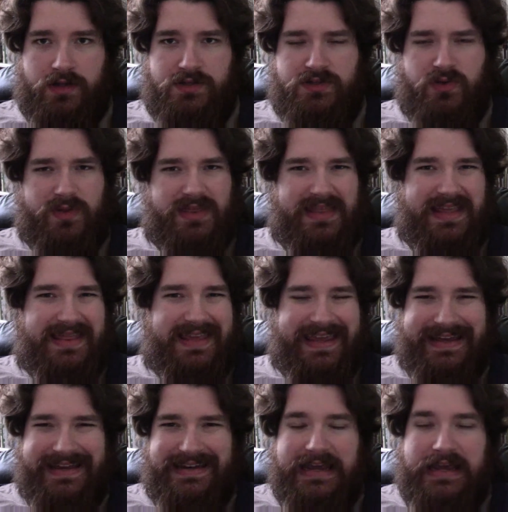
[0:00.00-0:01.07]
So in the
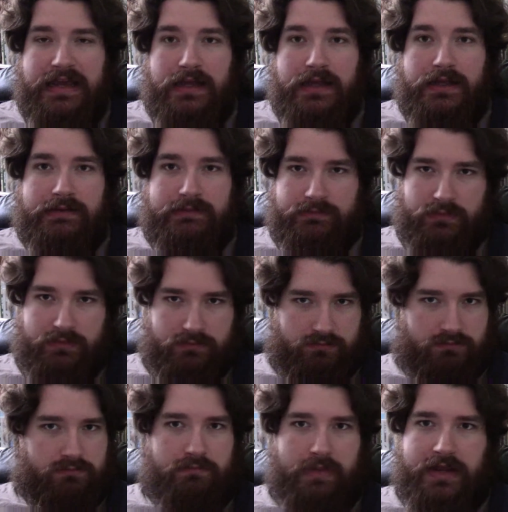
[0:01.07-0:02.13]
end,
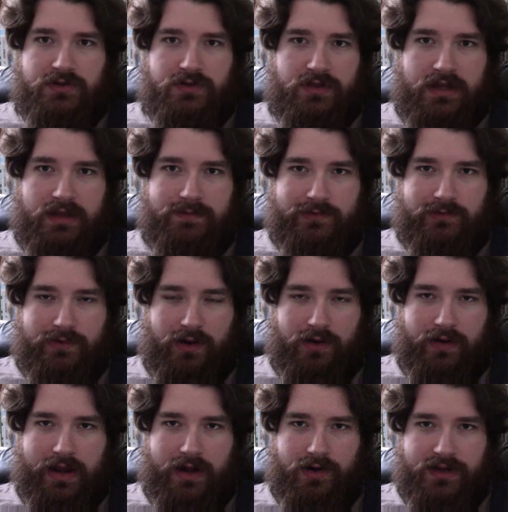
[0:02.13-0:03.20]
major theme
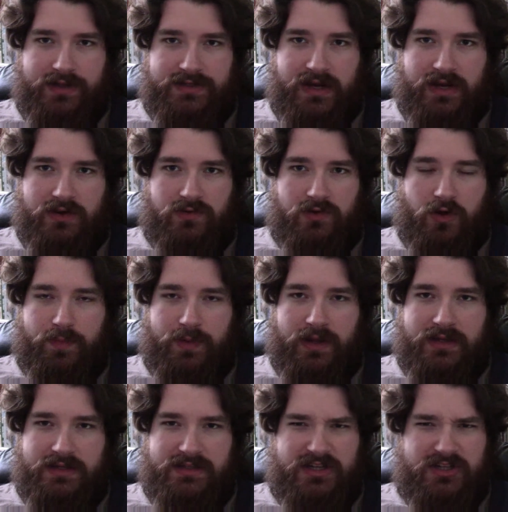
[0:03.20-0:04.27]
throughout Anarchy, State, and Utopia
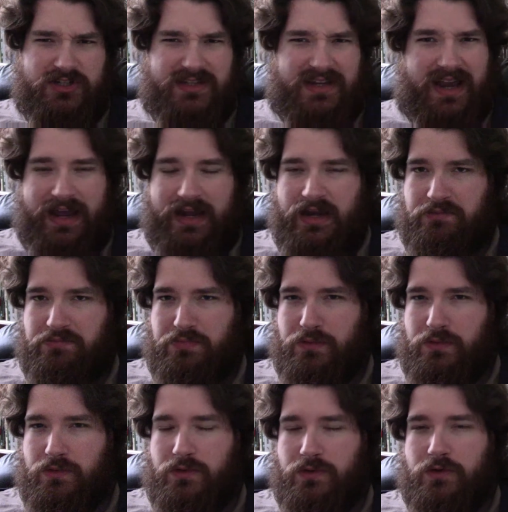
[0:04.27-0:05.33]
is he just kind of
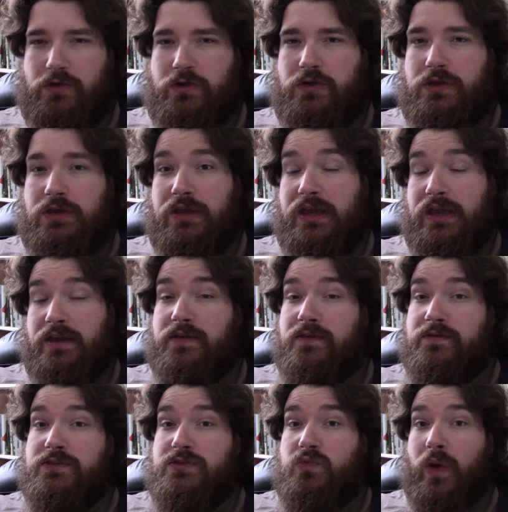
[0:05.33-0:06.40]

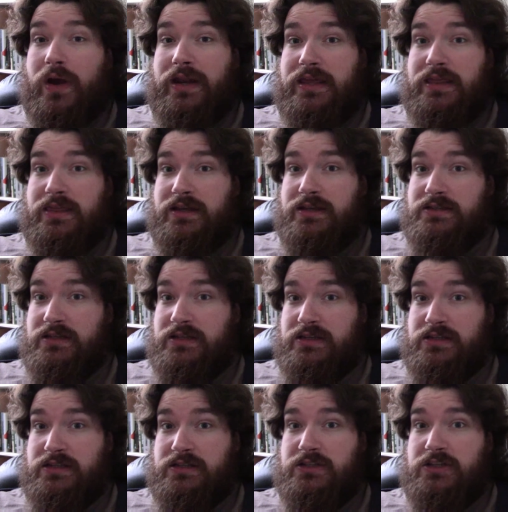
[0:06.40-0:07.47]
gives what he thinks
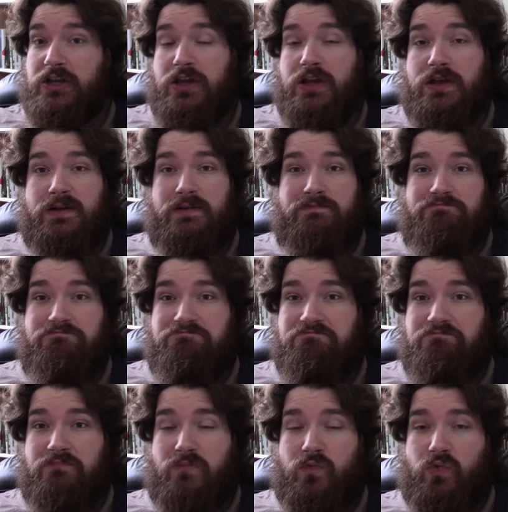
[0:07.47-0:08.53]
is
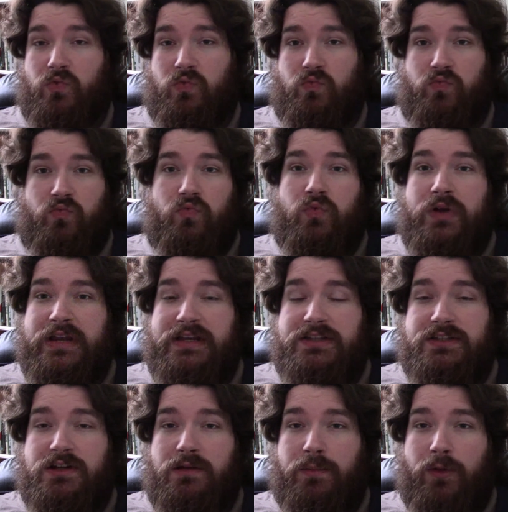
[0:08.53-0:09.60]

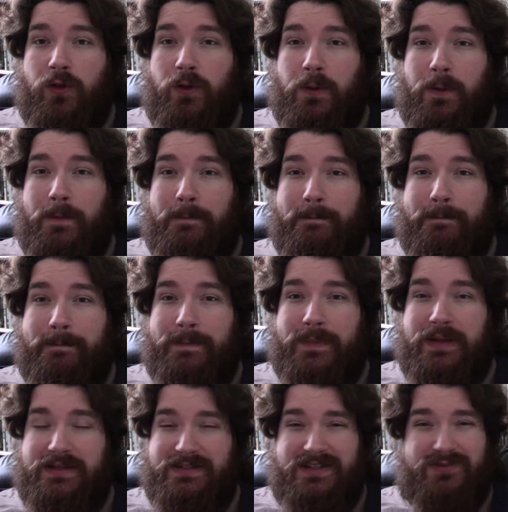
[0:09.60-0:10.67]
reasonable
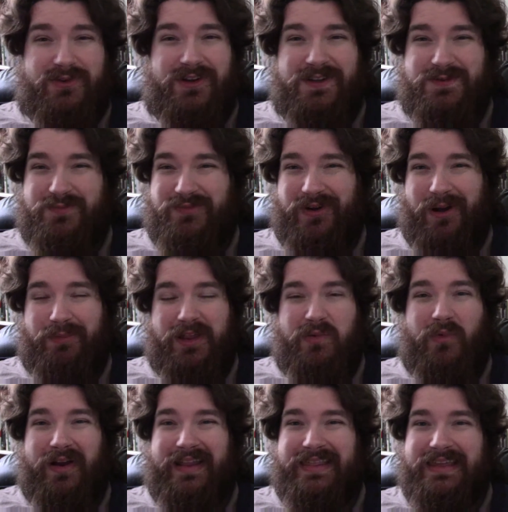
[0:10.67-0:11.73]
and says, well, it's probably
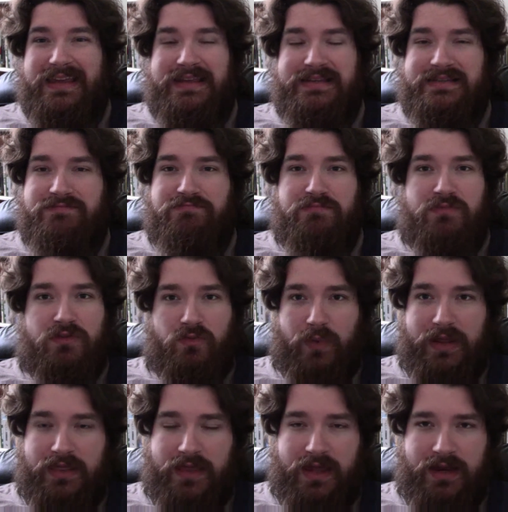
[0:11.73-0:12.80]
one of these
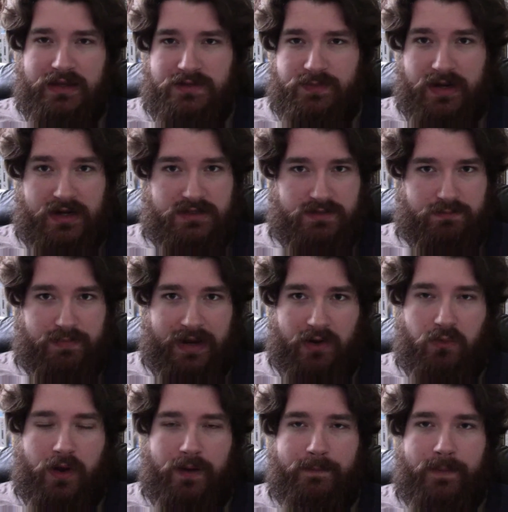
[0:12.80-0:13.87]
three things, but he doesn't
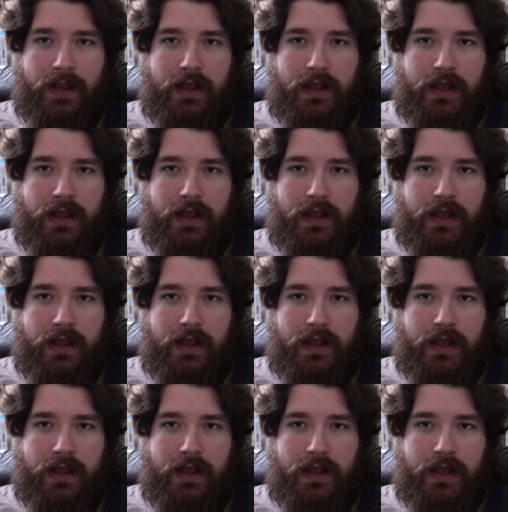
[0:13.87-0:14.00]
pick one.